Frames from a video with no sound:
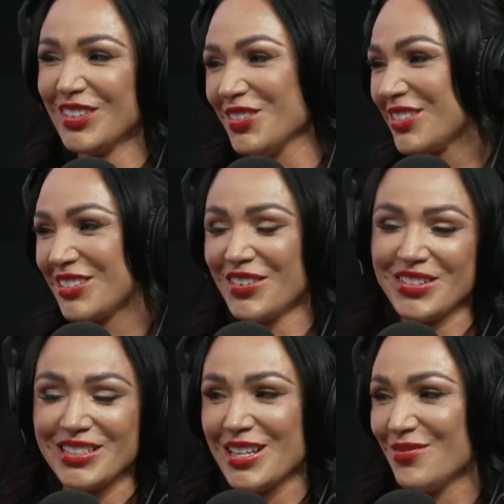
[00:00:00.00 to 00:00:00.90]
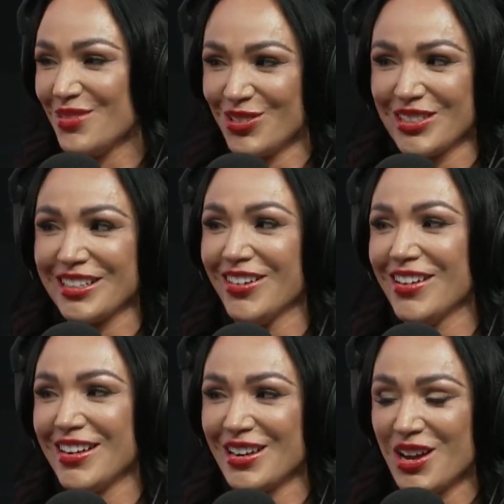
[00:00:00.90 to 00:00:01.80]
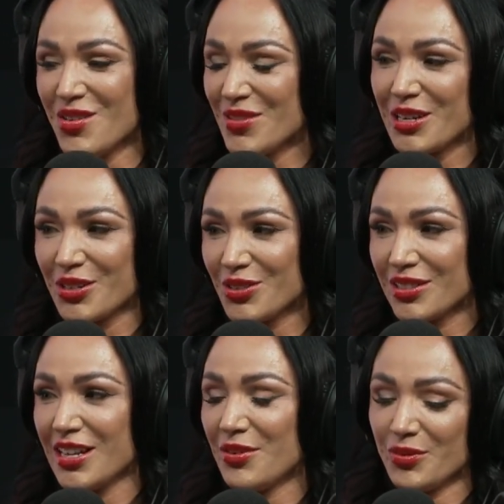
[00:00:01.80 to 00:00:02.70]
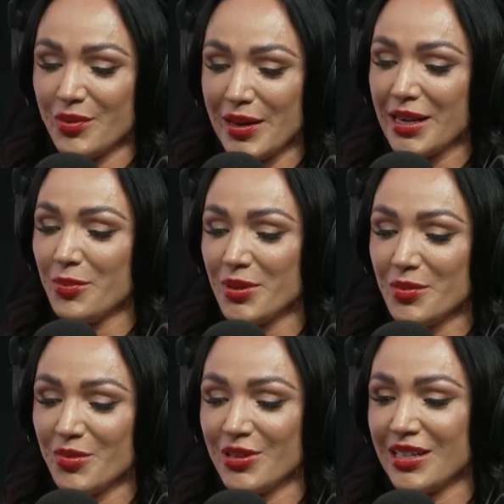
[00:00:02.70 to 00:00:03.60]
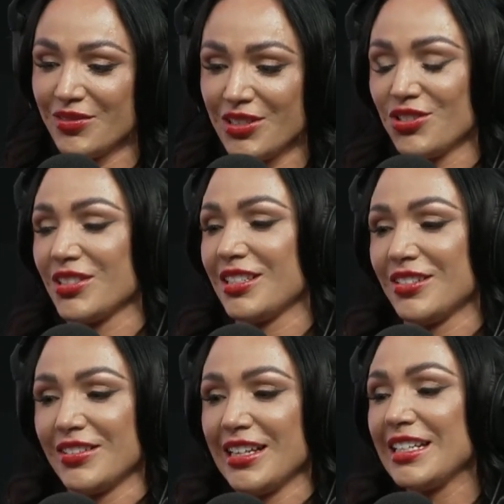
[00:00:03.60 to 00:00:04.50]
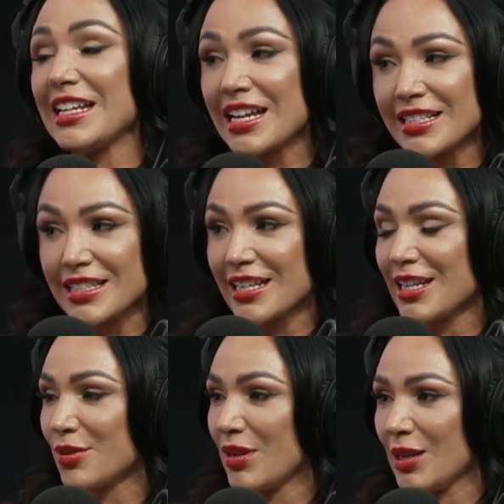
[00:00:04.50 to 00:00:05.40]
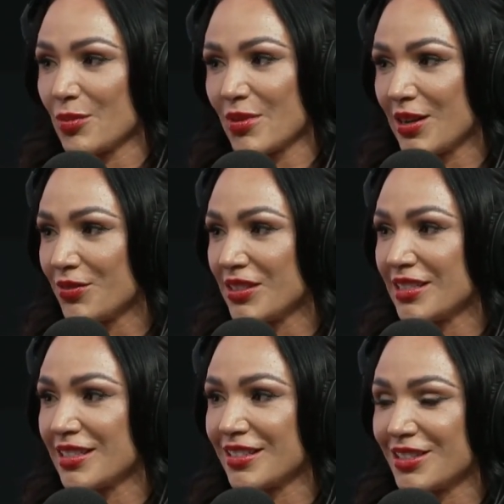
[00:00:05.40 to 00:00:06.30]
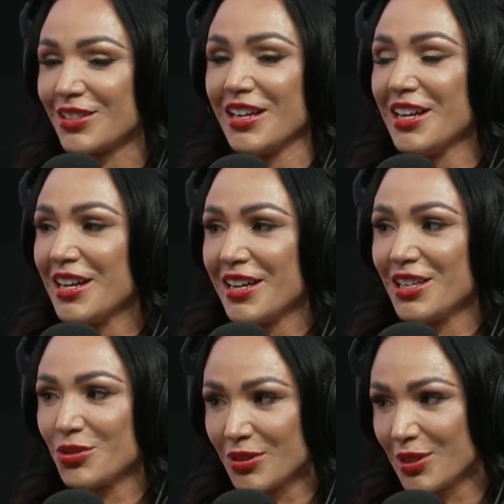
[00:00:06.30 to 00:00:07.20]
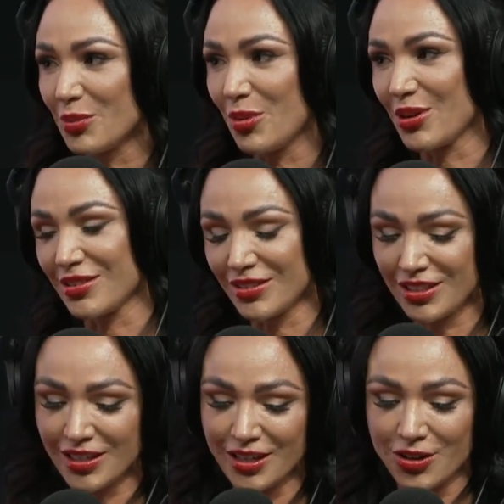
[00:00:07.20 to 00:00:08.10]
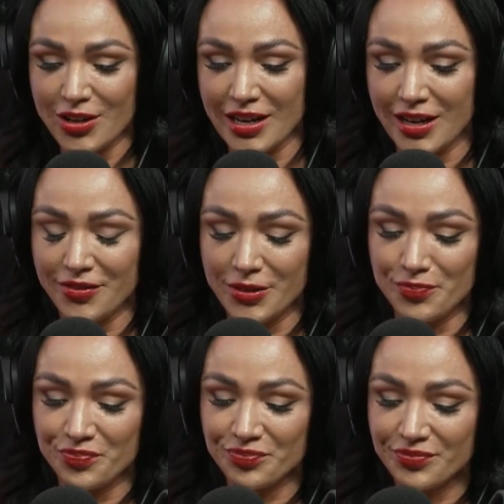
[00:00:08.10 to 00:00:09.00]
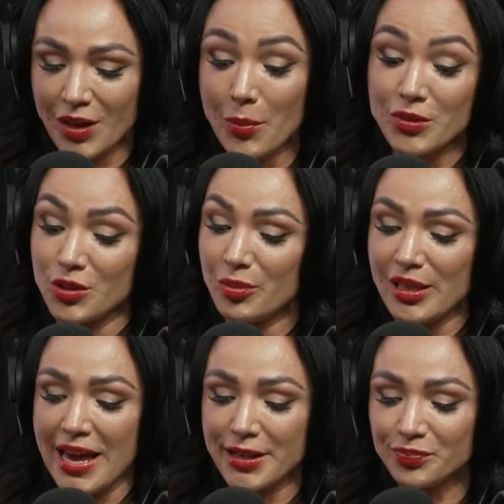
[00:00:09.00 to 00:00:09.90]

We always have music on. My girls and I, when we wake up in the morning, we usually are like dancing and making breakfast because it's really important to get creative and just play.